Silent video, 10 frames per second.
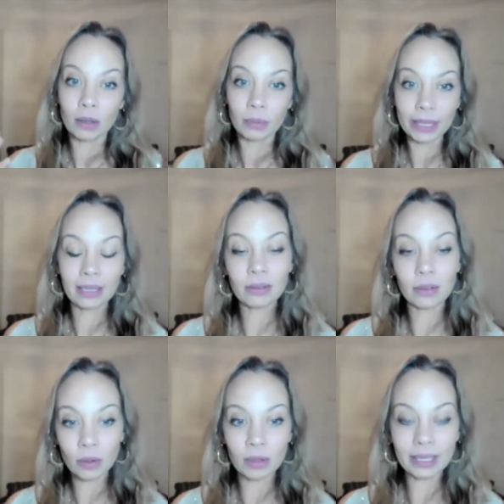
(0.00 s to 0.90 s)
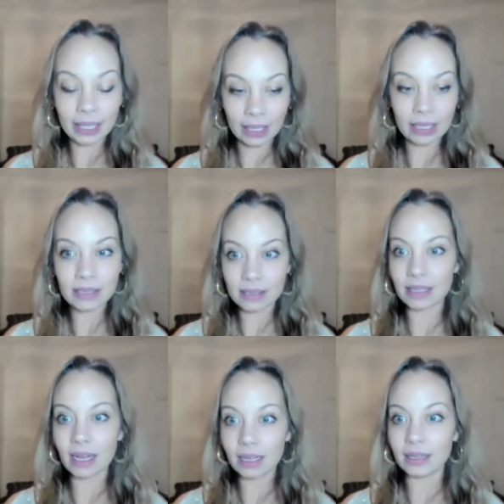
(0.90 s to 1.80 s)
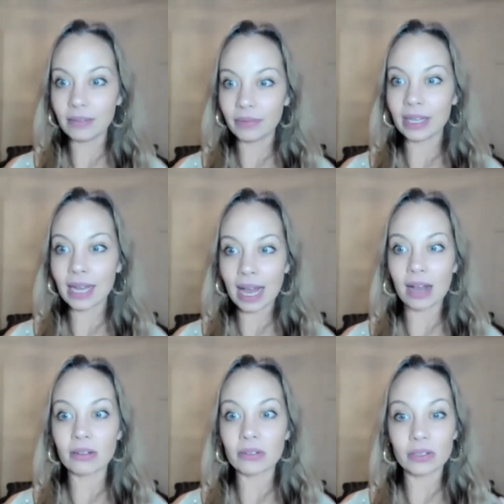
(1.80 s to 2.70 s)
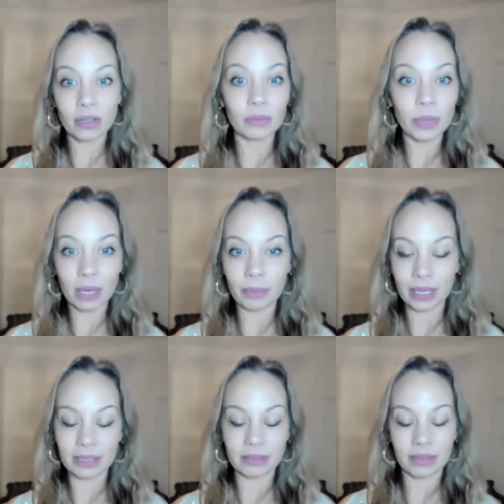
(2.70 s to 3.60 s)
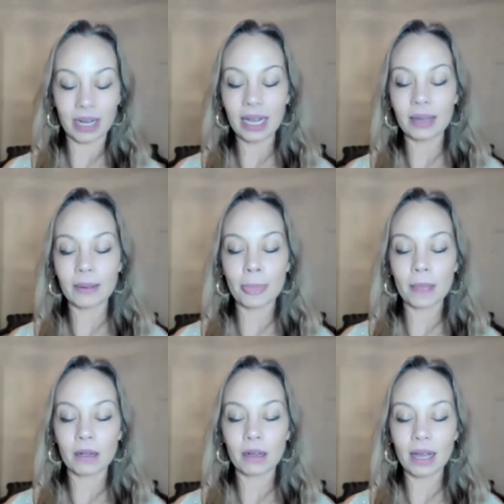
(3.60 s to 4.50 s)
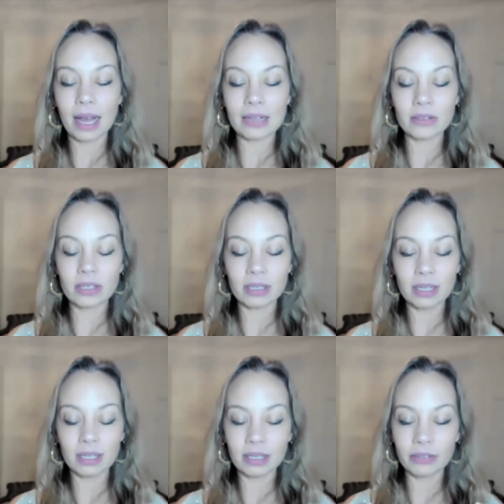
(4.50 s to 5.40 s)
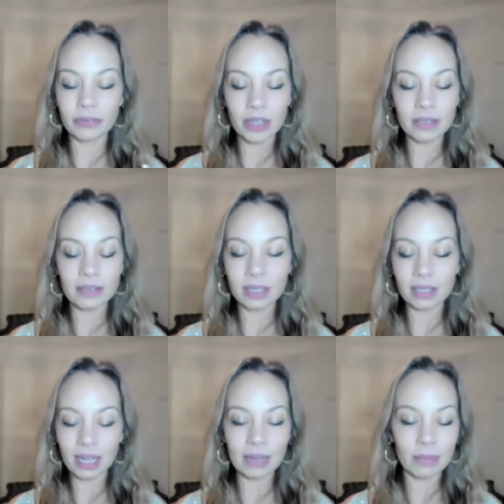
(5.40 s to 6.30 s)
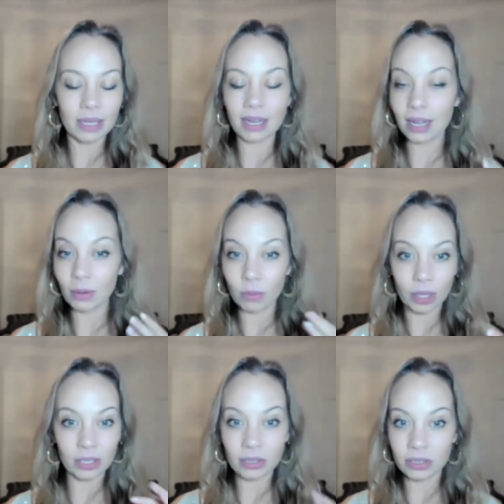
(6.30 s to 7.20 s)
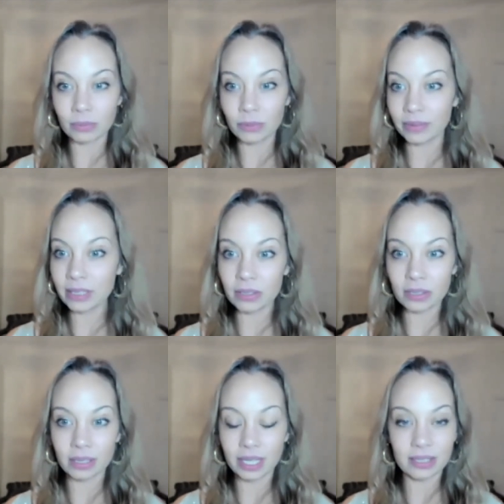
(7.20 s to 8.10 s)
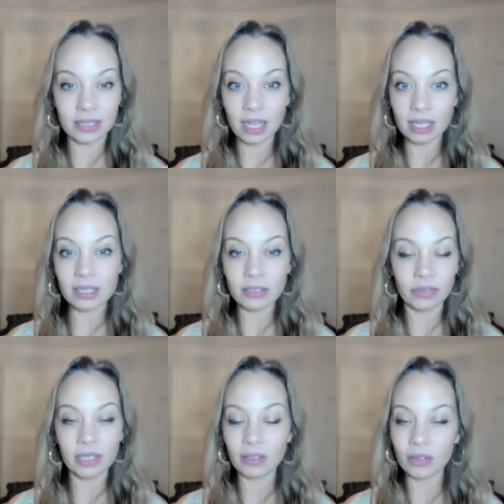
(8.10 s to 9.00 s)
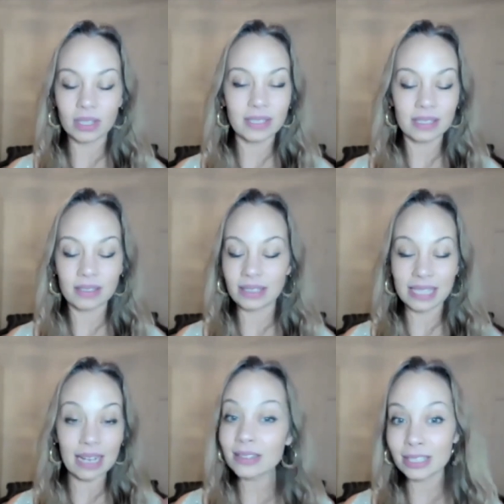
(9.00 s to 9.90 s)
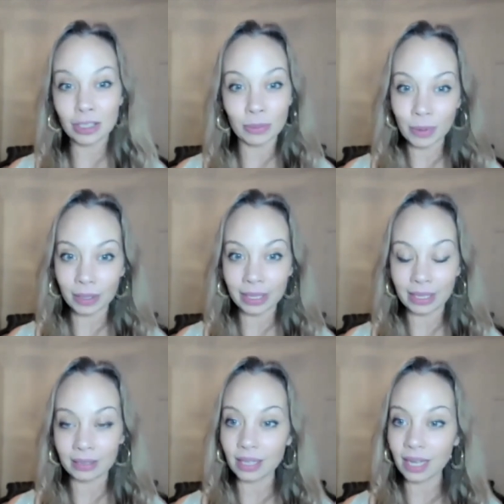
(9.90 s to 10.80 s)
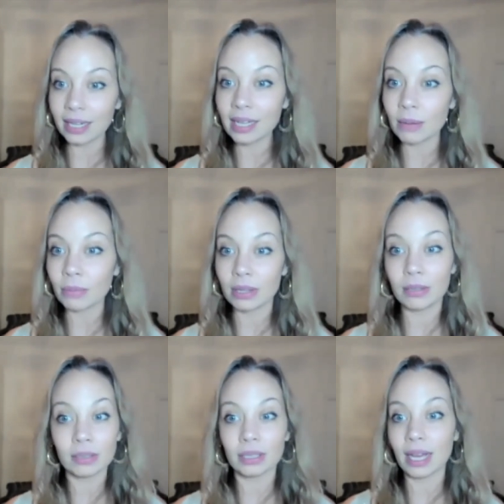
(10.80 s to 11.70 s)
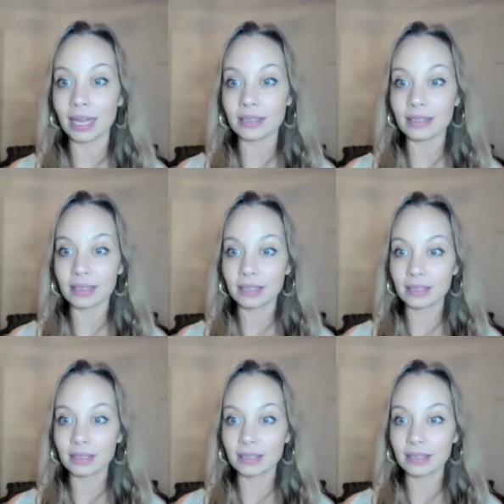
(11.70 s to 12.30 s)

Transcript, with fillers: we are all here to start living our soul purpose, right? And so the first alignment I want you to move into is just to feel all the cells in your body lighting up with your light.